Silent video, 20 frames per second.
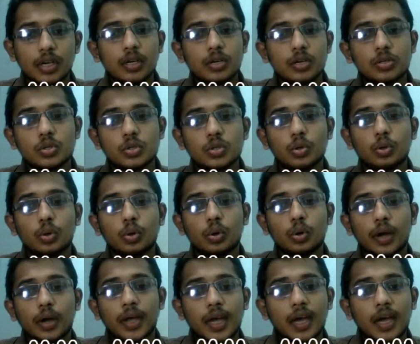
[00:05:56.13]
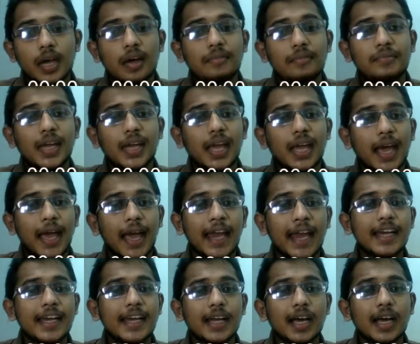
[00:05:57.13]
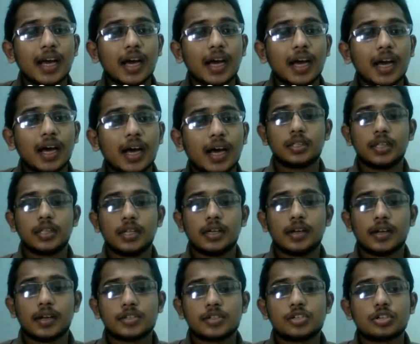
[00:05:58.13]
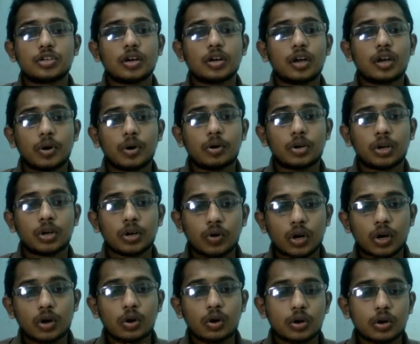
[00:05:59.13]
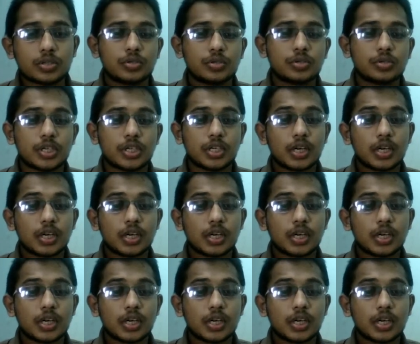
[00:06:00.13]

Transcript: So here we end the lecture about our constitution.